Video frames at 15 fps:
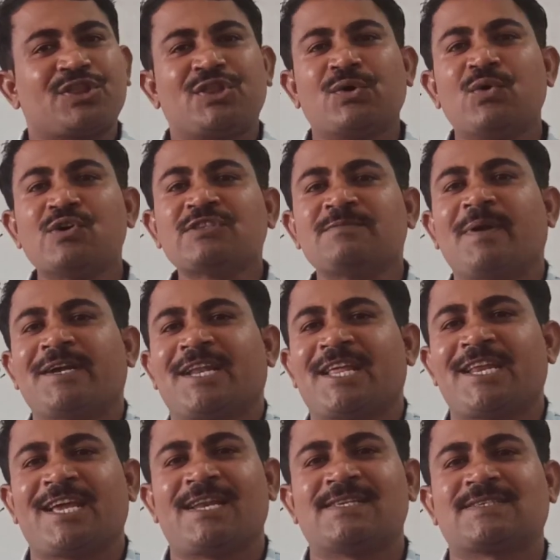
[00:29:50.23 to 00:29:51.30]
those
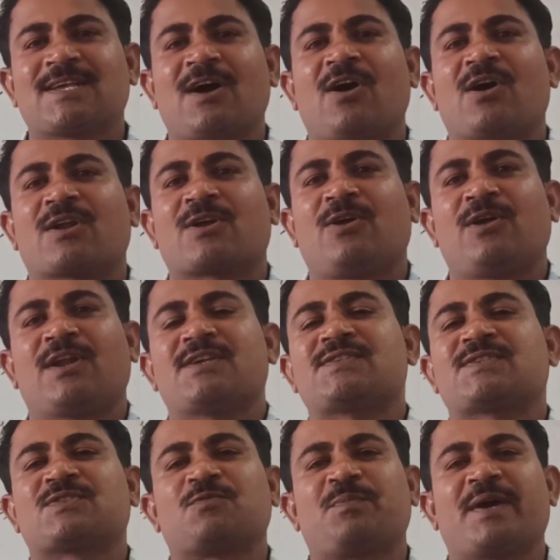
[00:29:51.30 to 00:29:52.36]
materials are called as
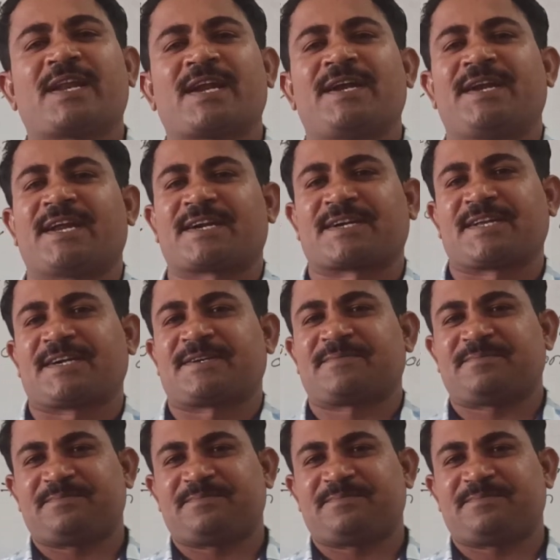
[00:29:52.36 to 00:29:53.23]
superconductor.